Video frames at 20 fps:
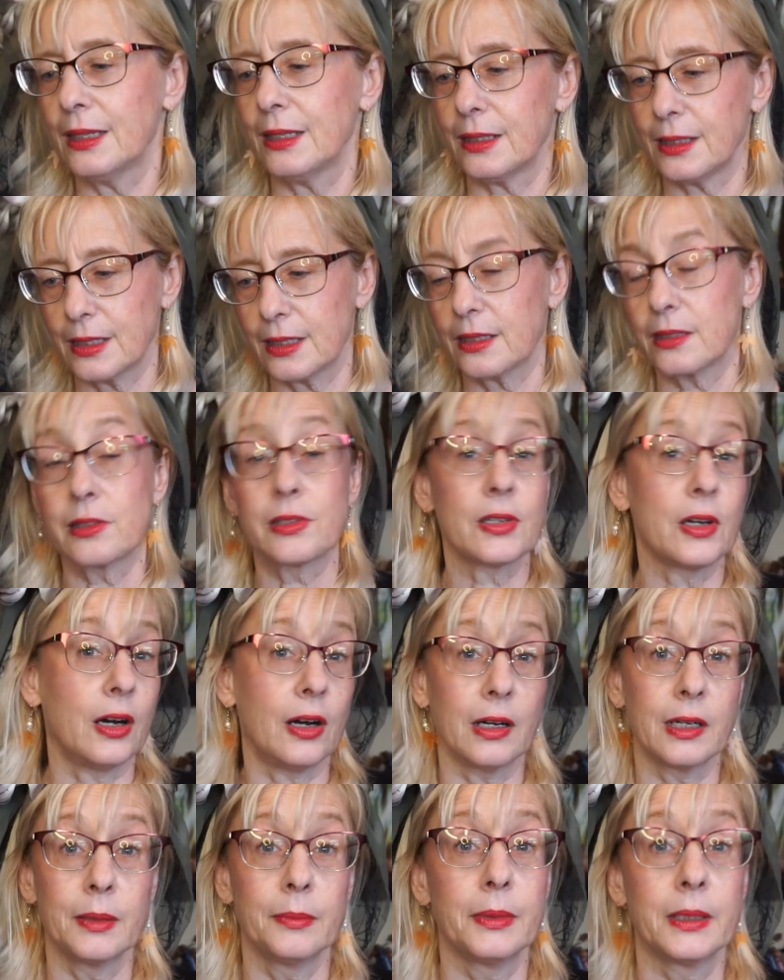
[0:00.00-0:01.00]
it is
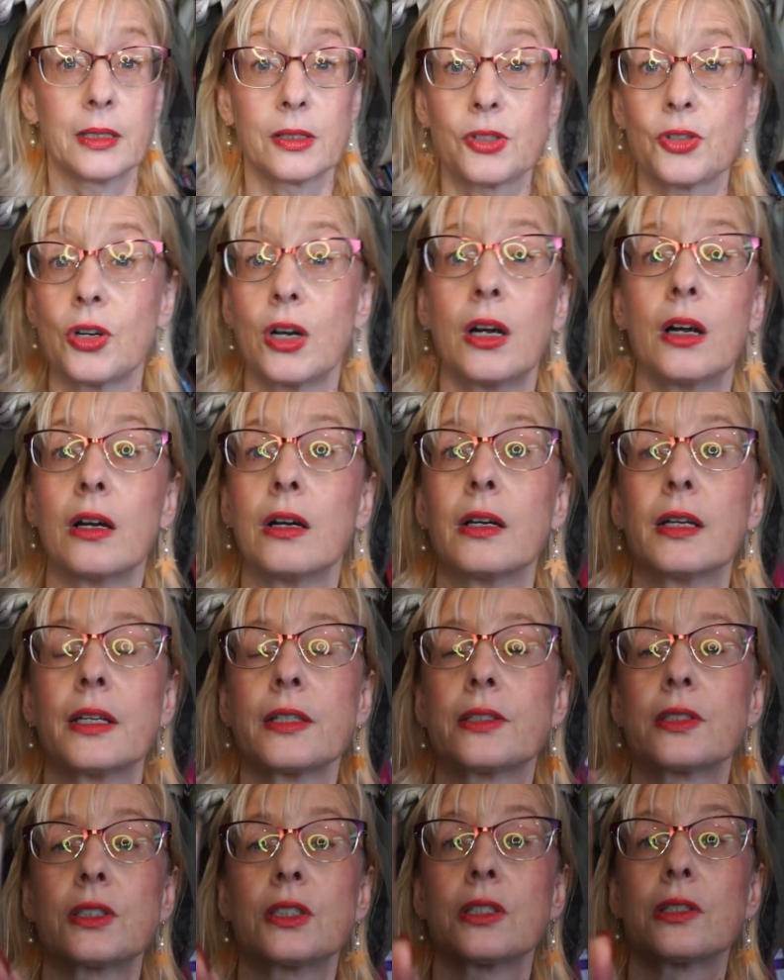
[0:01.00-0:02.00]
autumn in a jar.
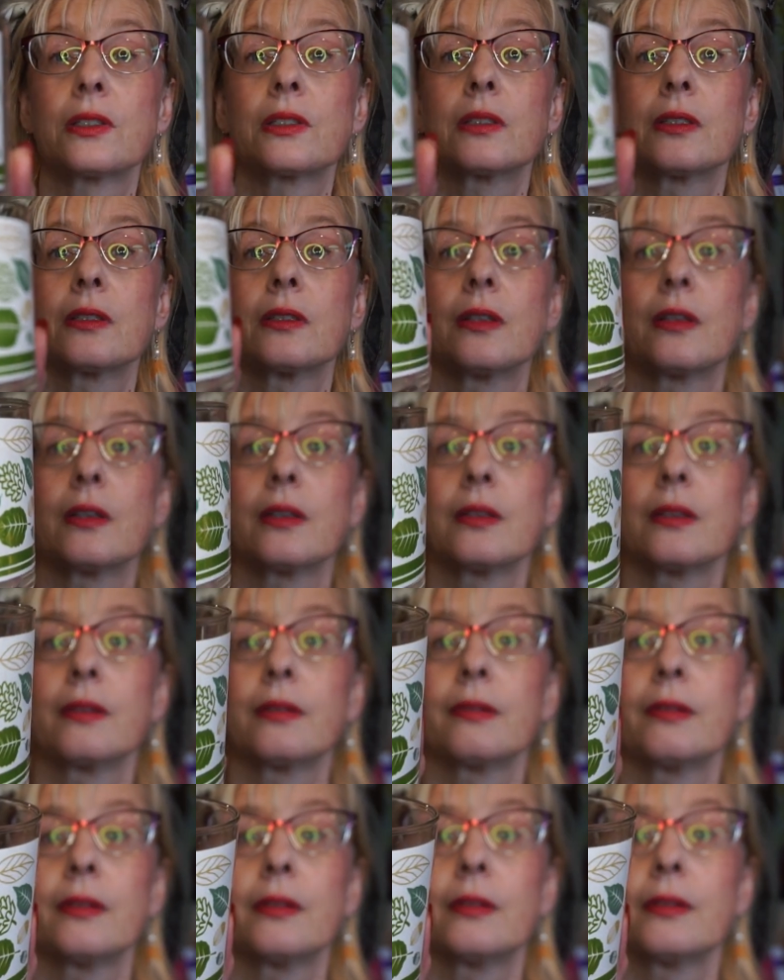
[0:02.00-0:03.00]
It's just,
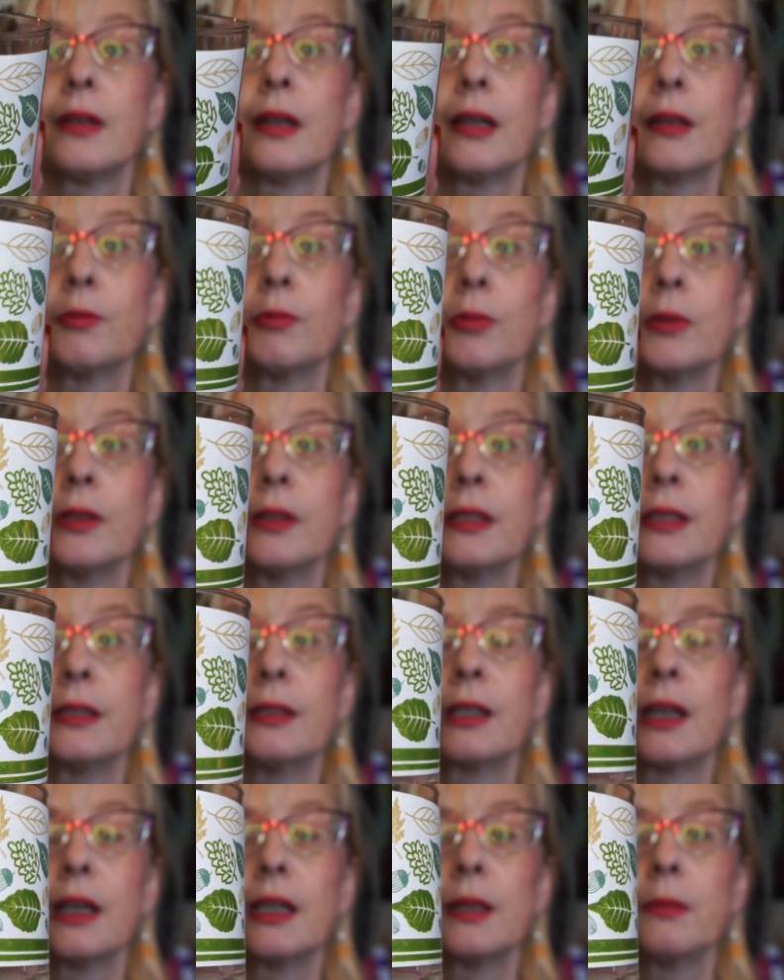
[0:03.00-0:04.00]
I really
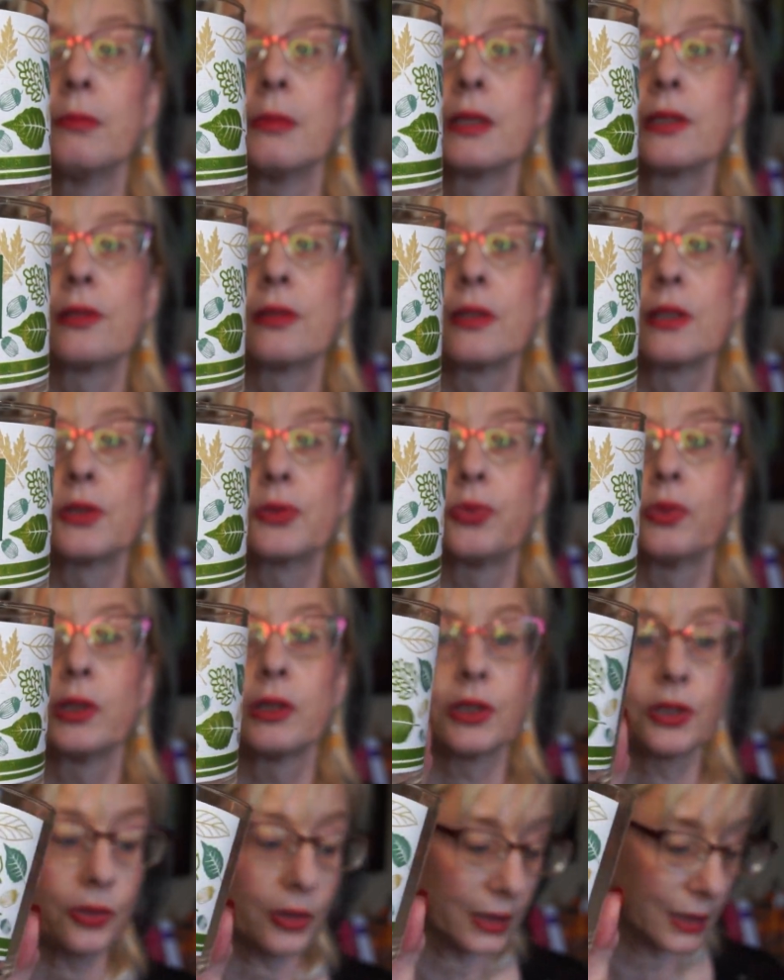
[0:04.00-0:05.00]
kind of miss this
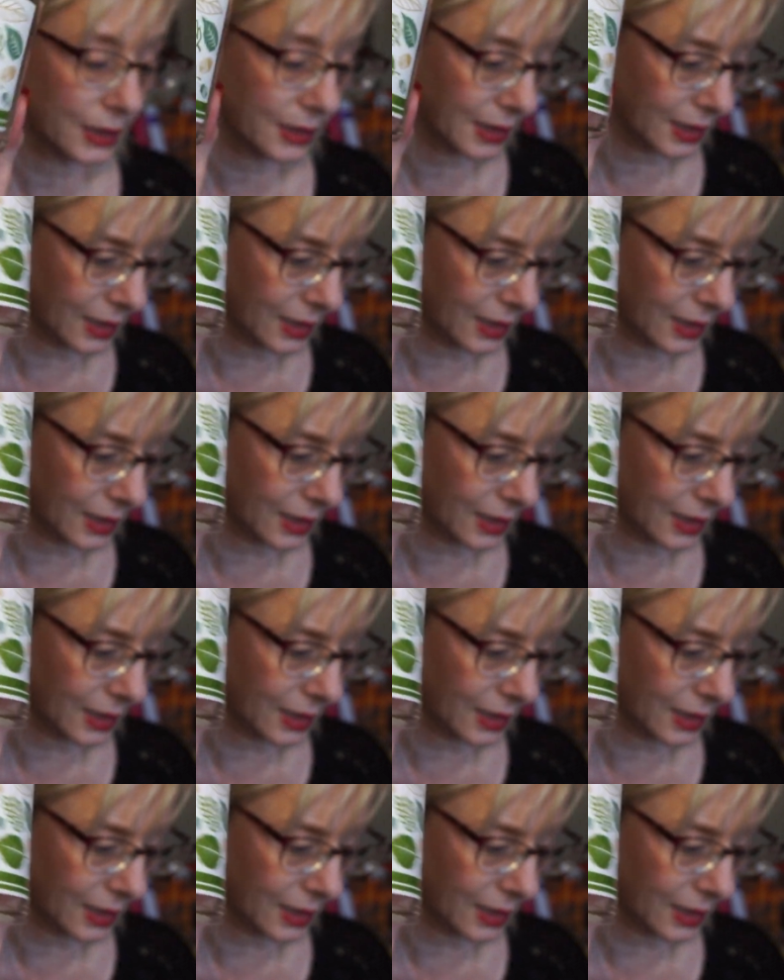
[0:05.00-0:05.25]
one. So I did